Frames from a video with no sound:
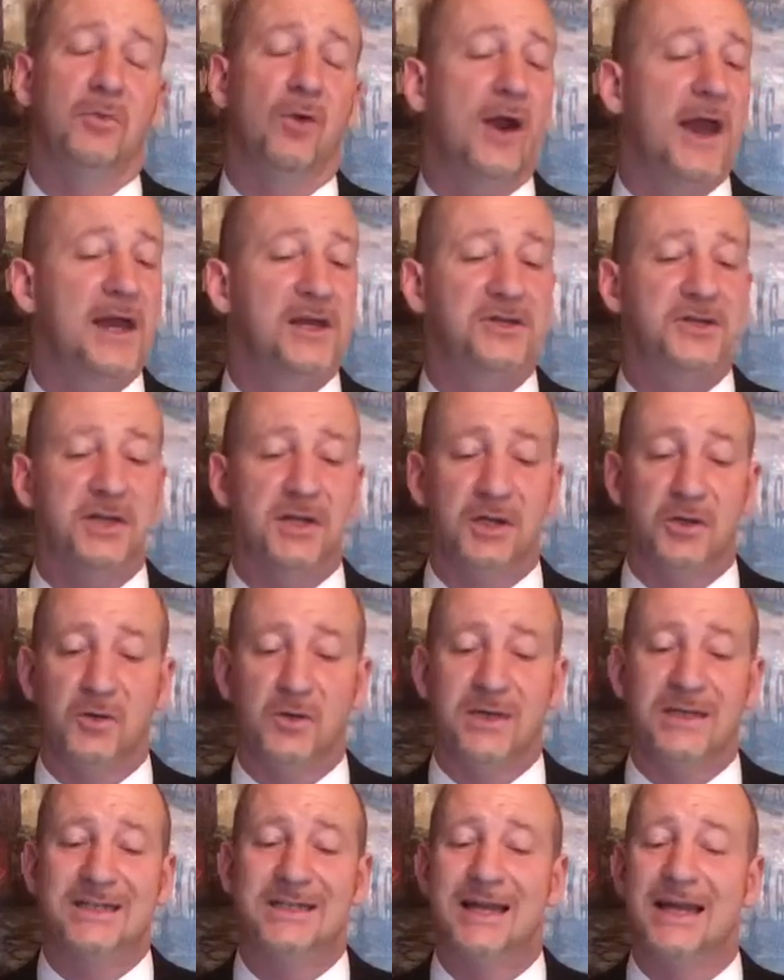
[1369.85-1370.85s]
a branch to
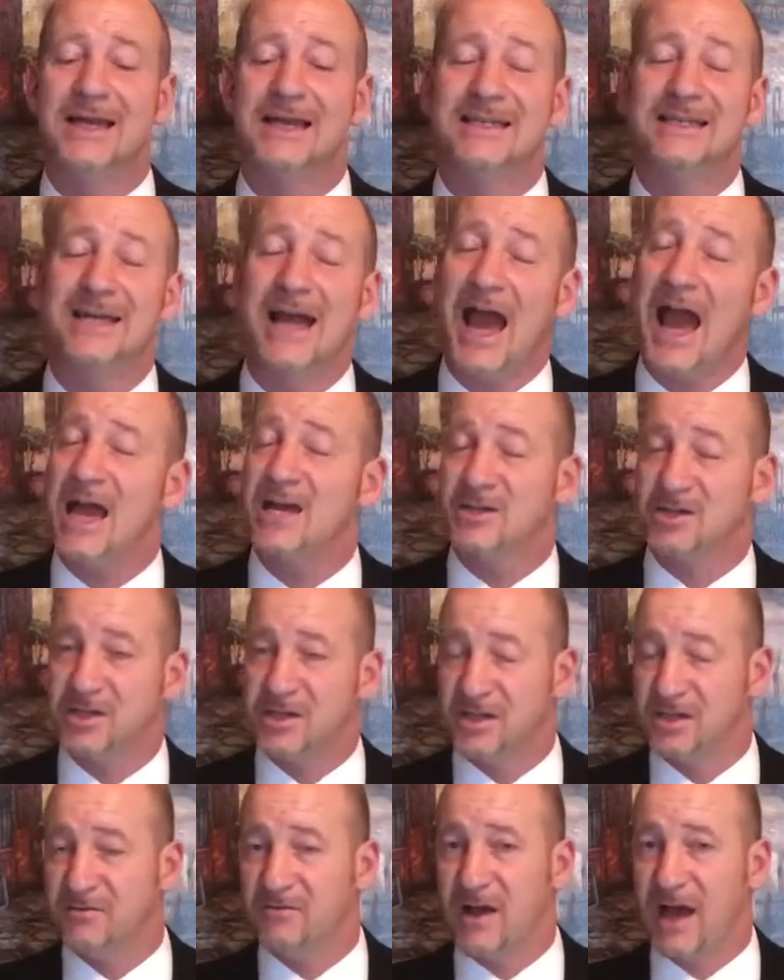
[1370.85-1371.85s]
do is stay attached
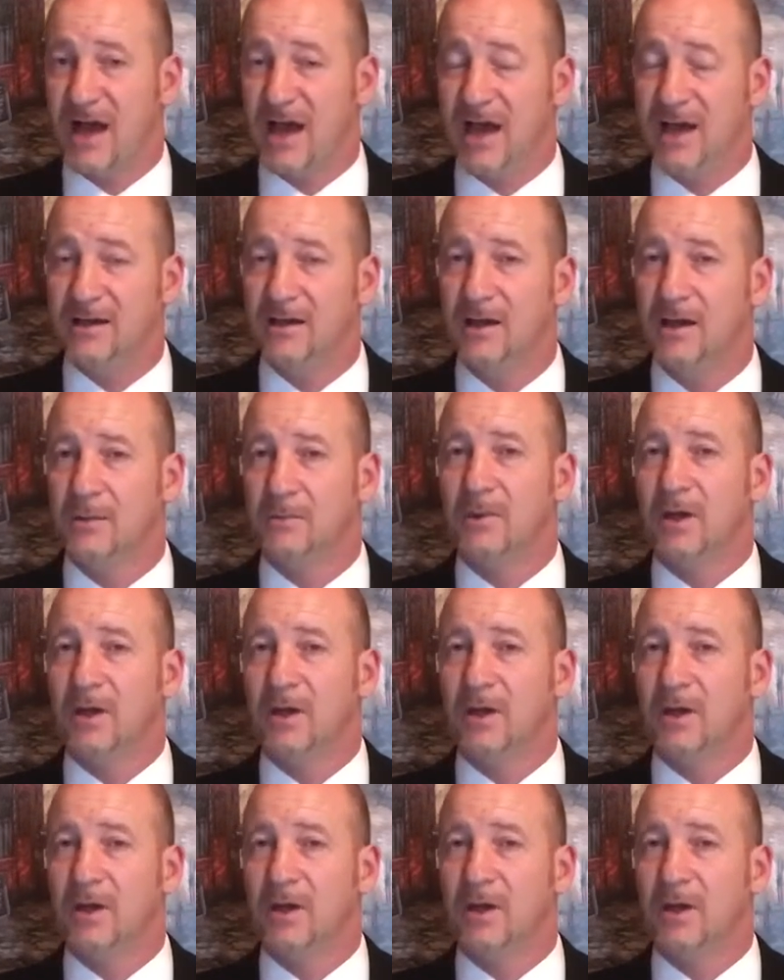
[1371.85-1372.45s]
to the vine